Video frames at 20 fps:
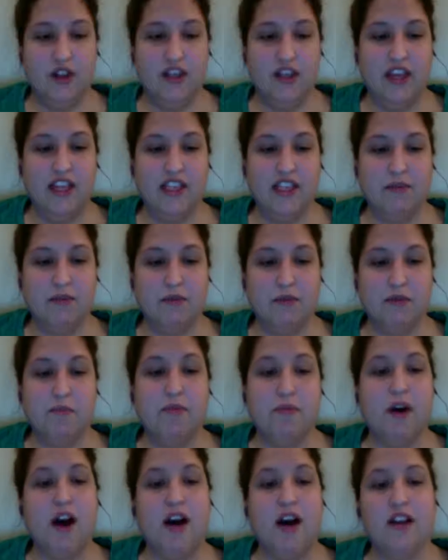it's supposed to be
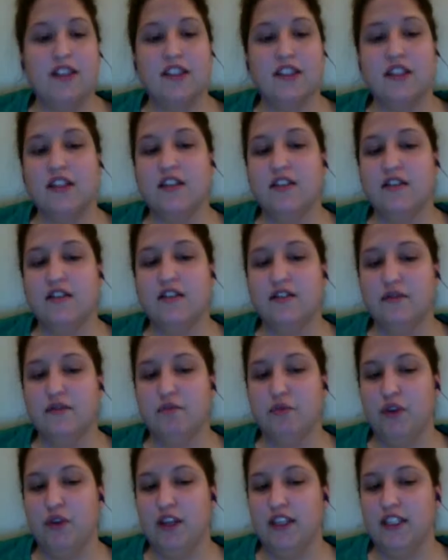positive
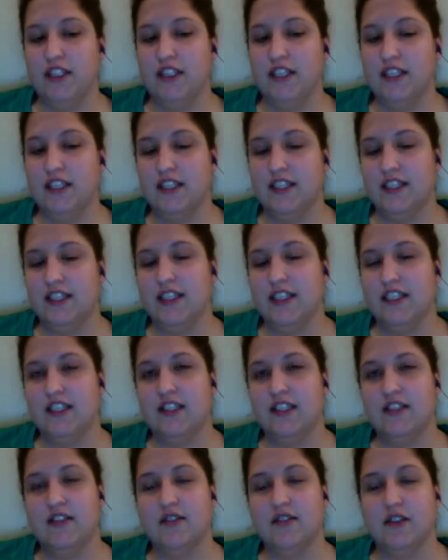0.66
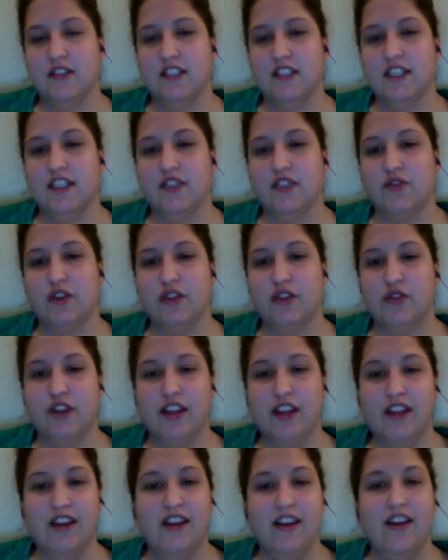or
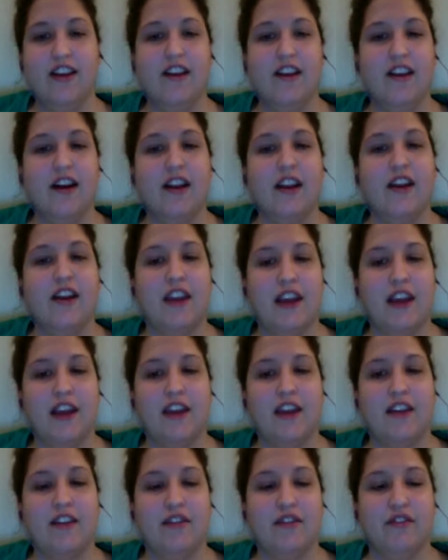633, not a
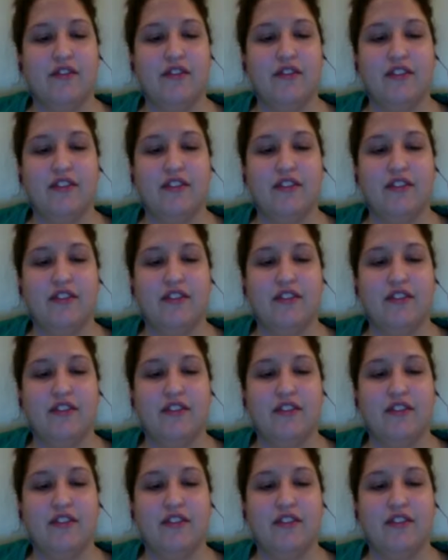negative.